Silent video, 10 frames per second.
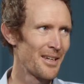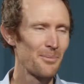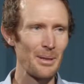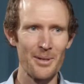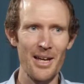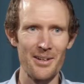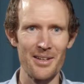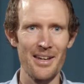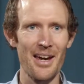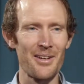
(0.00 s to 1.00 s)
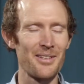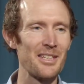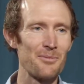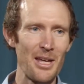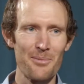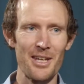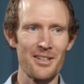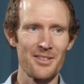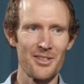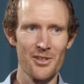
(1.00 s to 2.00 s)
people how to teach mathematics
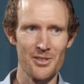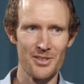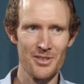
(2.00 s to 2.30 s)
to children.